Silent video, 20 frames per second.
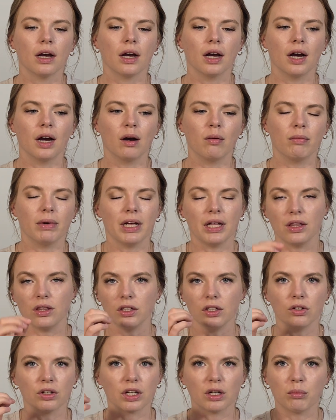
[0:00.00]

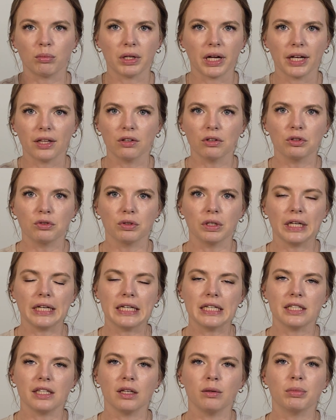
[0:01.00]
and you can apply those really
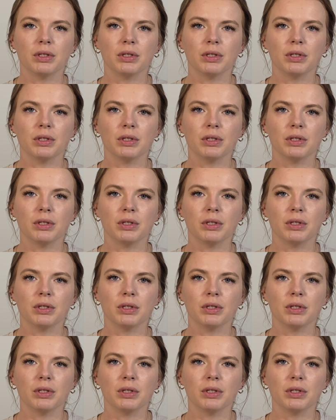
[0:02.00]
easily,